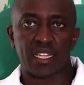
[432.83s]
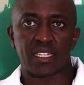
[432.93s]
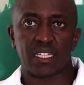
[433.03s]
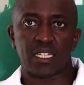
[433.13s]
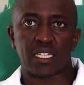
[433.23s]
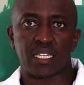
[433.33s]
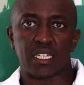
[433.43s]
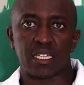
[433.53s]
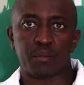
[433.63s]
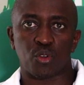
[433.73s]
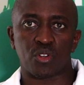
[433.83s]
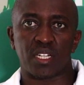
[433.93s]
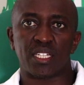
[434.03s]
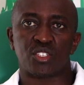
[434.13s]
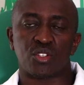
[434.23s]
the
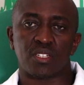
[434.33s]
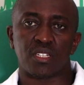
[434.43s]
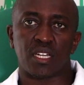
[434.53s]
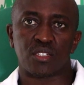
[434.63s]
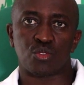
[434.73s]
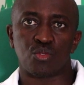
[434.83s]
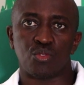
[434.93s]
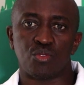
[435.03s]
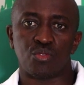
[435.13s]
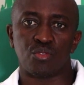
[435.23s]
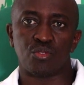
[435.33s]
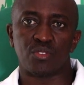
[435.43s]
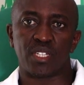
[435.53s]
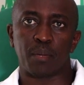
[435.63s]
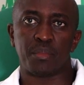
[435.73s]
progression to
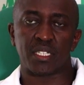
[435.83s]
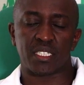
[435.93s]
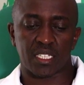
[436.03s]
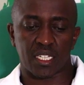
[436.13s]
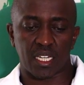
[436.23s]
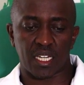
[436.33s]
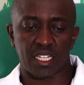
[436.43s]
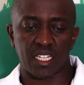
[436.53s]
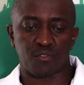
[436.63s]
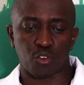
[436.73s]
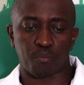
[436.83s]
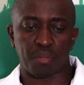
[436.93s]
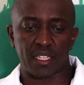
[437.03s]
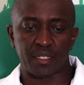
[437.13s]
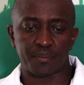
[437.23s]
diabetic
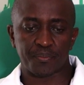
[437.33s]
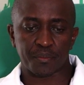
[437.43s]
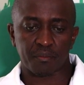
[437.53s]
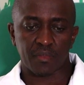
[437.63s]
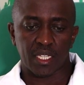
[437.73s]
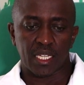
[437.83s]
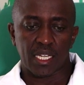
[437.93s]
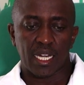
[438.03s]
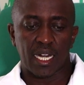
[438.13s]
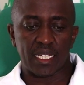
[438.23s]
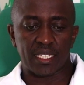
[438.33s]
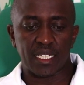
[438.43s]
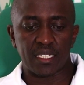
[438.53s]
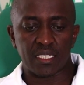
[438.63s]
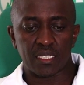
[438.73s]
nephropathy. And
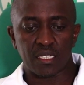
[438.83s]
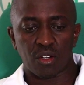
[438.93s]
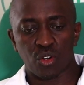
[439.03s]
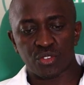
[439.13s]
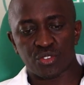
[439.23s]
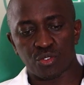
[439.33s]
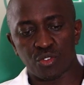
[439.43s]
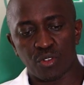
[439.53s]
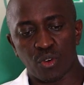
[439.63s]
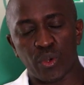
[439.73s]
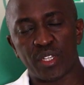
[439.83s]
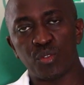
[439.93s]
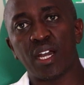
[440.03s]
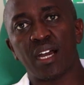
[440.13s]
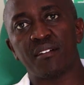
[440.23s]
then also, when
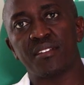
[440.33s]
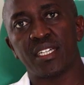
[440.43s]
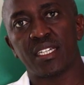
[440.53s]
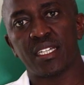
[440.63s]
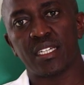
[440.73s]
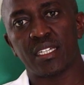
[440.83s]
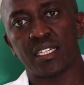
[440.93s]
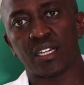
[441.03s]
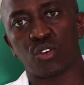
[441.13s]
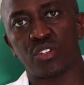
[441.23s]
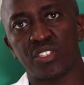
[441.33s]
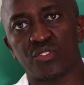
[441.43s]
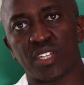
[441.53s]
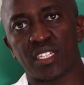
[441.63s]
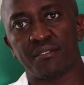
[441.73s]
you have the
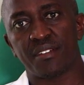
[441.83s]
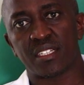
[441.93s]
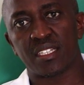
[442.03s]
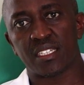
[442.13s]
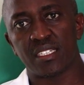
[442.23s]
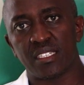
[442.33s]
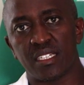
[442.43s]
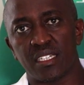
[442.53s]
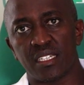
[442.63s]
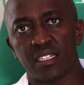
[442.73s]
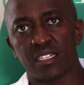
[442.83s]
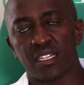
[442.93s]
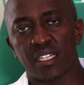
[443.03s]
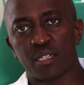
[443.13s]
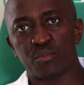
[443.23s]
conditions that affect the kidney
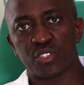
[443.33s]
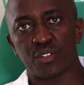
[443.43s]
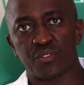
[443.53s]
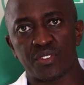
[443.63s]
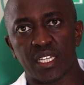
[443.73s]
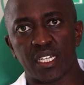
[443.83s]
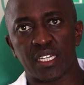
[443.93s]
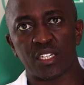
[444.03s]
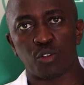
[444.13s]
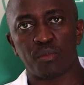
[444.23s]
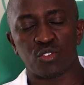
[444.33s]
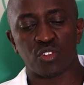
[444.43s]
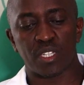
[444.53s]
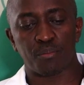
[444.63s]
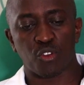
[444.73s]
themselves, the
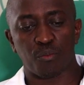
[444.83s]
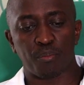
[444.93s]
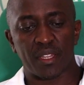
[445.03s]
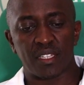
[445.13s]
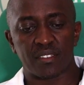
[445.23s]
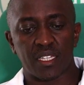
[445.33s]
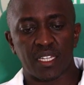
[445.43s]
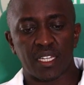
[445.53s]
glomerulonephropathies,